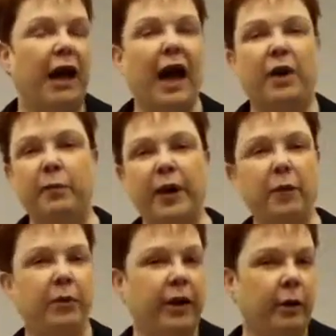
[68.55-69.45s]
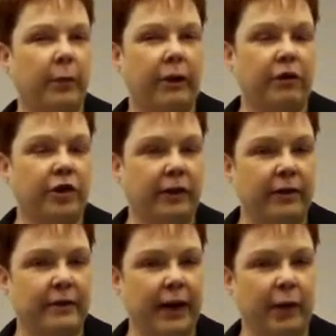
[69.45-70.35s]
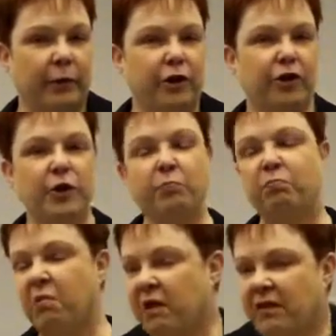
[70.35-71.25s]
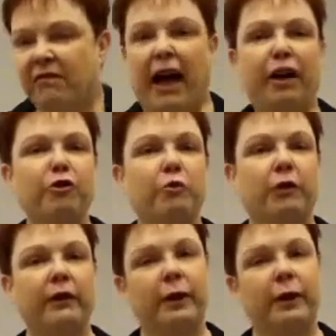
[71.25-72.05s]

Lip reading: How to make a peanut butter and jelly sandwich is pretty factual,